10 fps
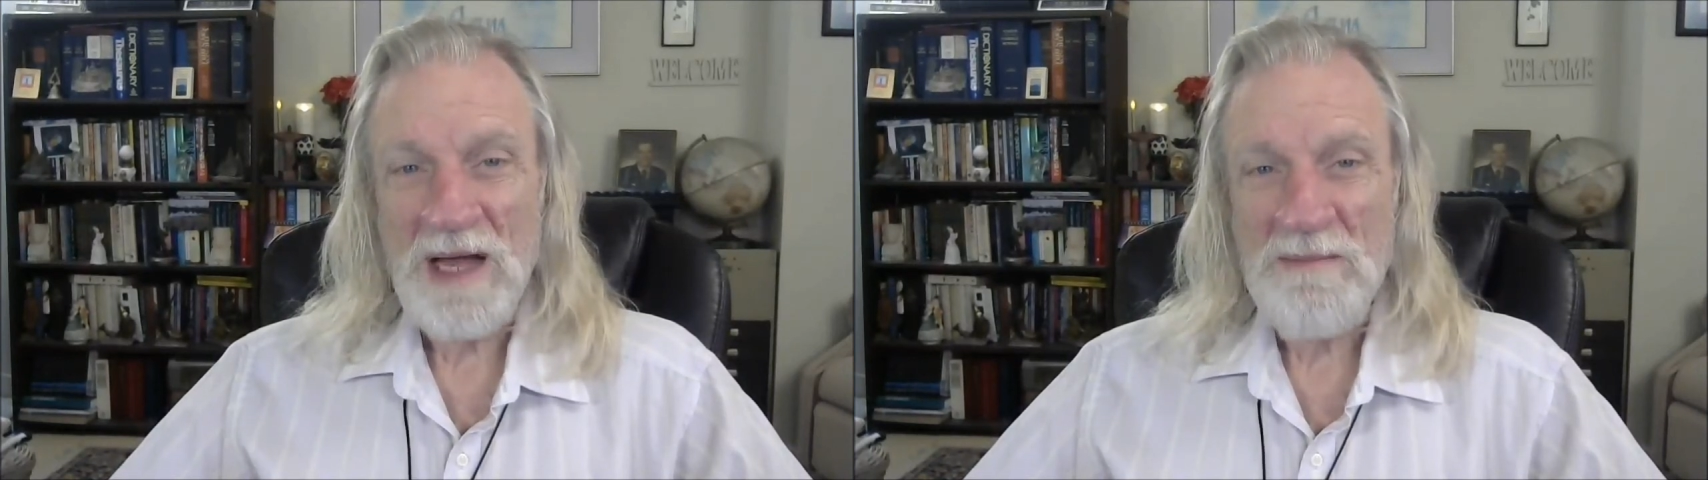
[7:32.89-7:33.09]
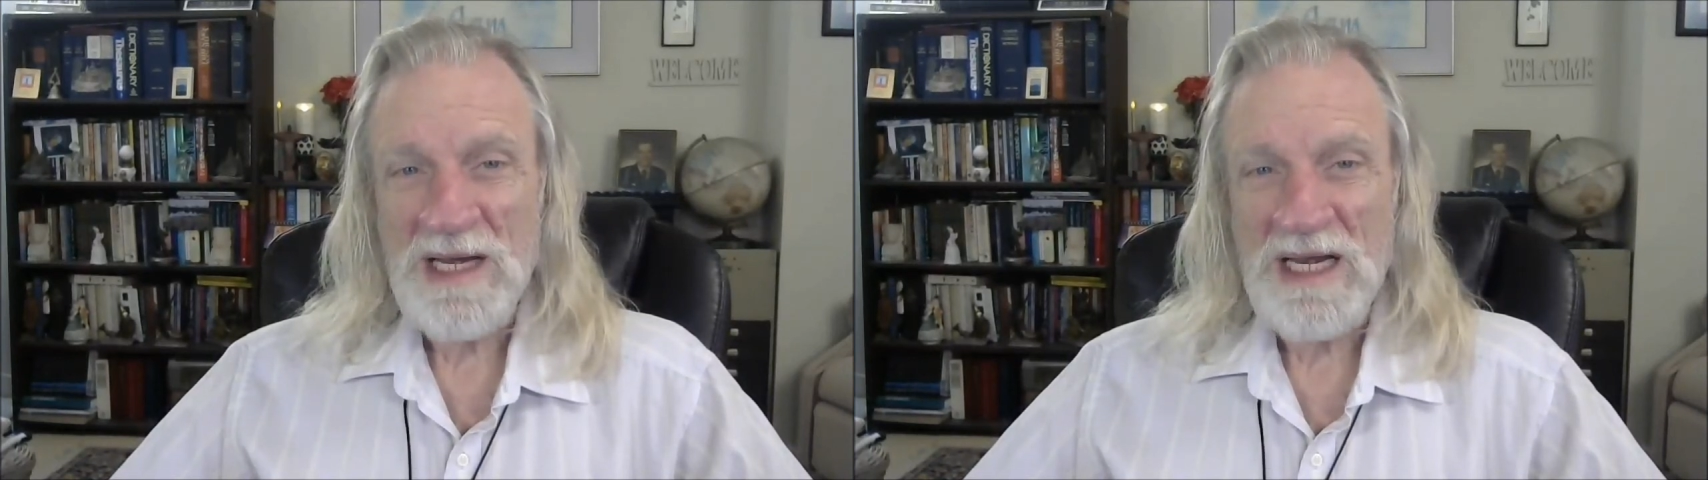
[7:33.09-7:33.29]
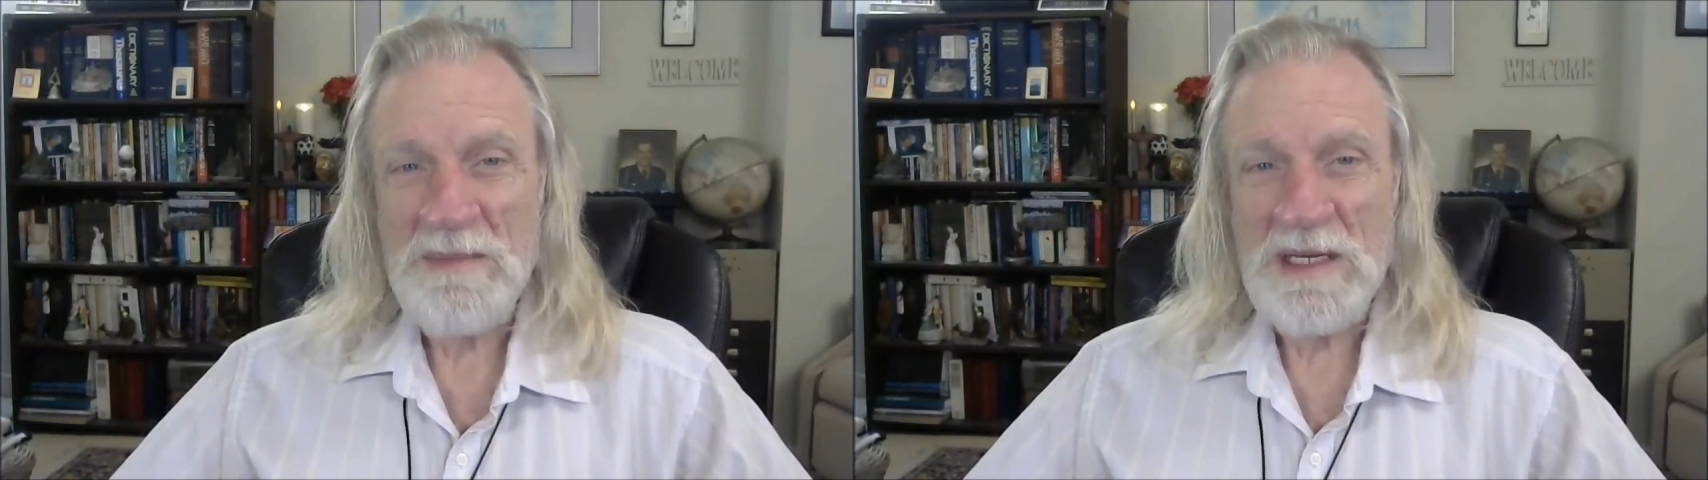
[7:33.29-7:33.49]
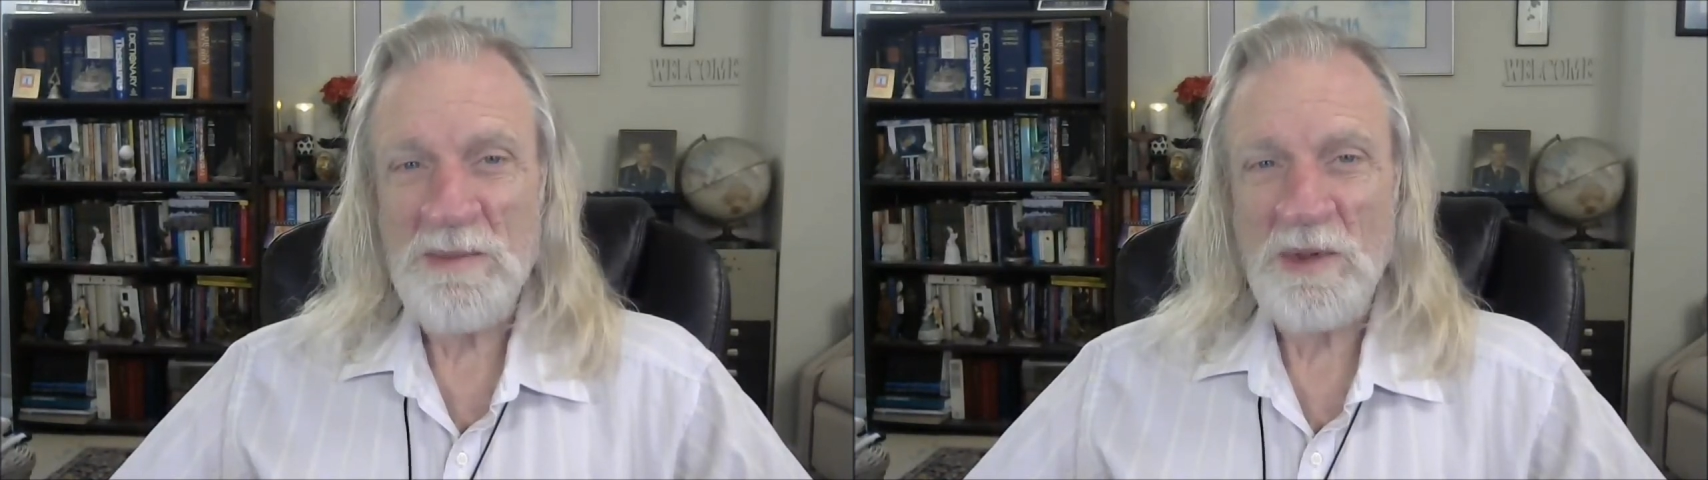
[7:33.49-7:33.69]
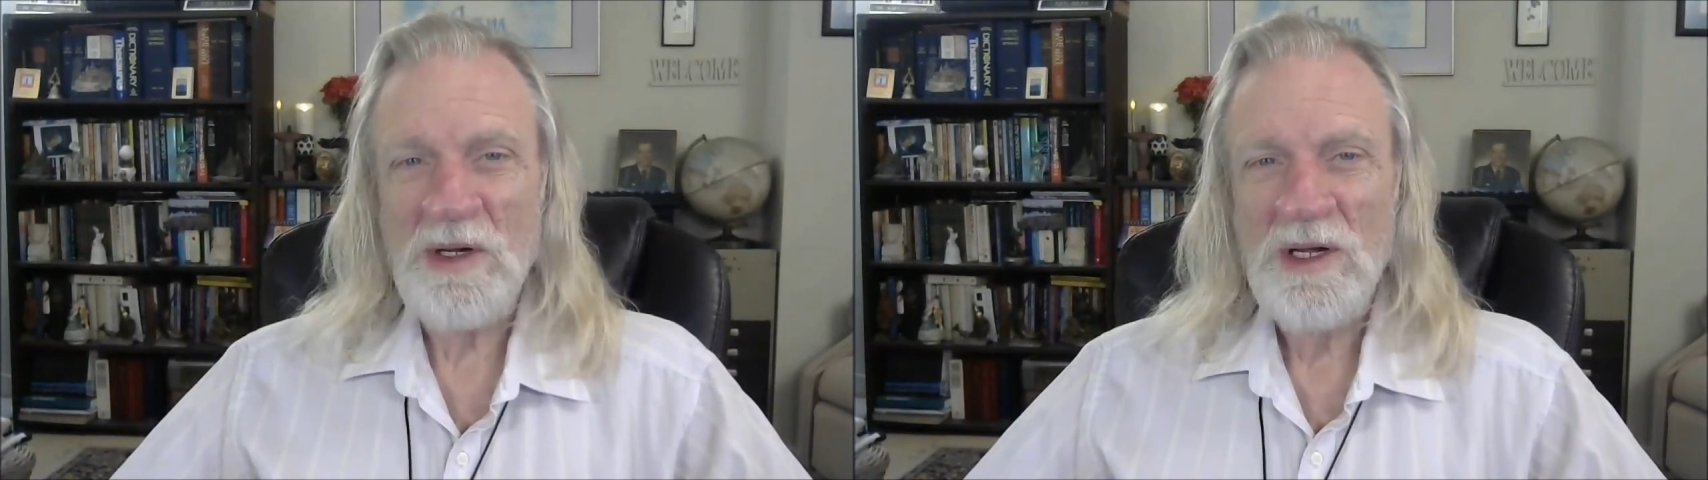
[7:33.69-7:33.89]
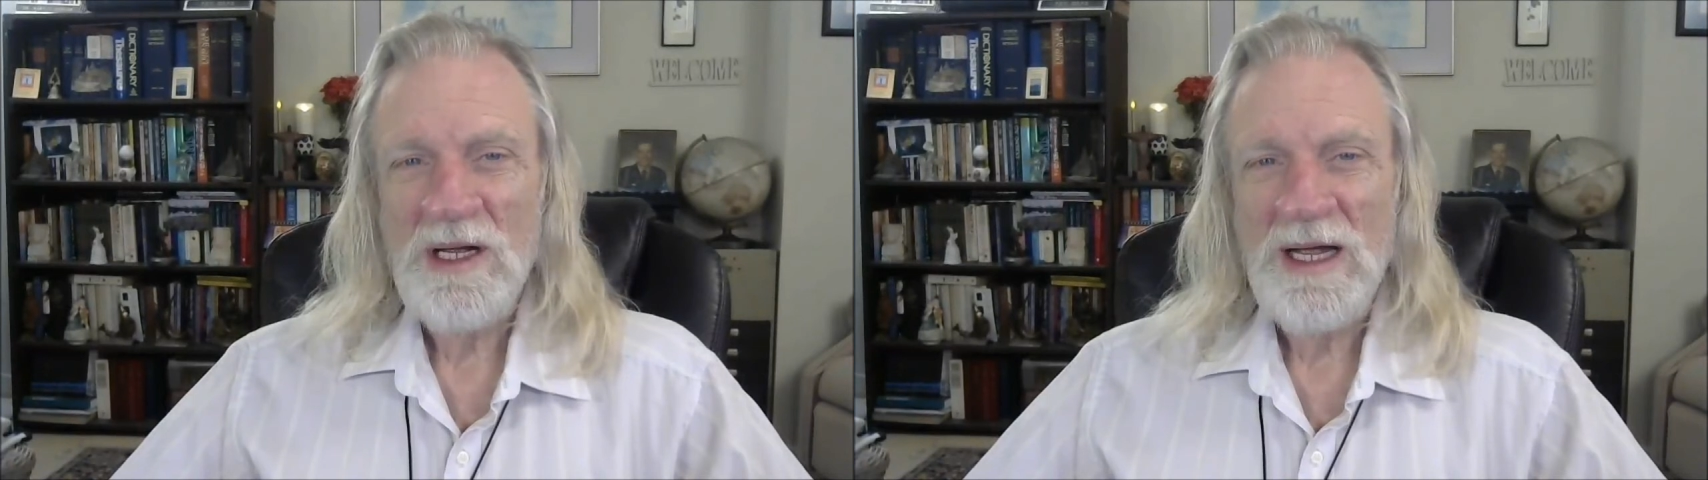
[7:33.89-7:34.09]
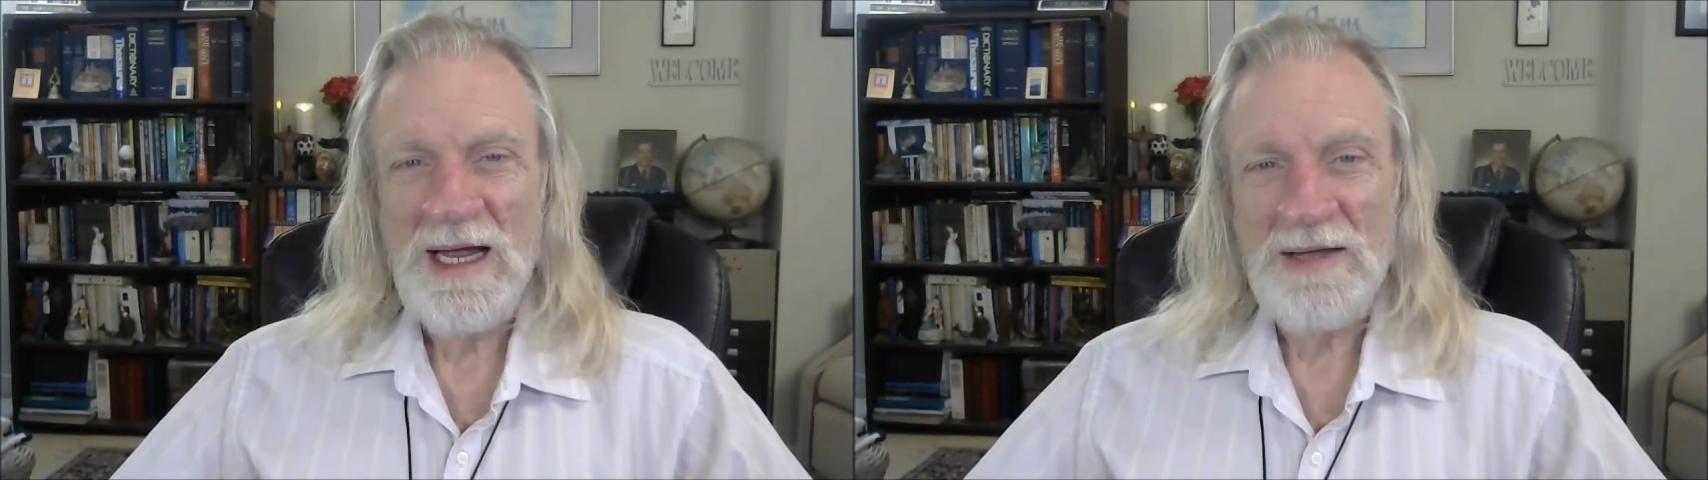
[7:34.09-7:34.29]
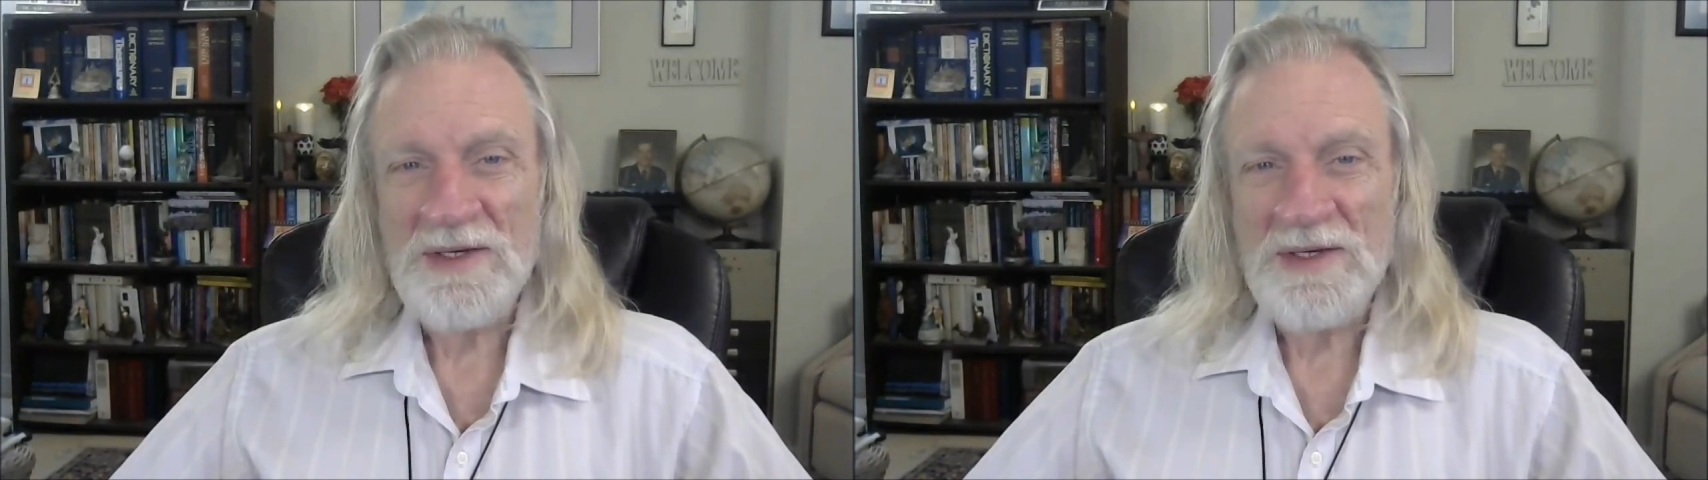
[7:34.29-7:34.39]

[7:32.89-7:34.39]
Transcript: not many people had